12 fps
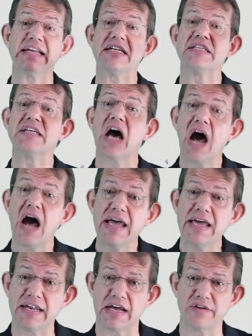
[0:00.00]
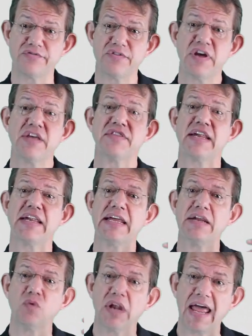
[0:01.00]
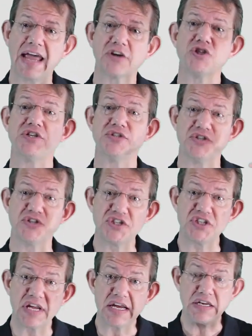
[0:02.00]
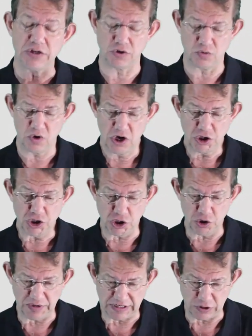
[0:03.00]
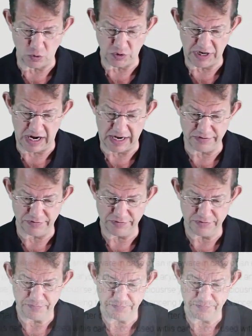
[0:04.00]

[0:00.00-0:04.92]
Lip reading: it is high enough that it will actually sustain you during your dive.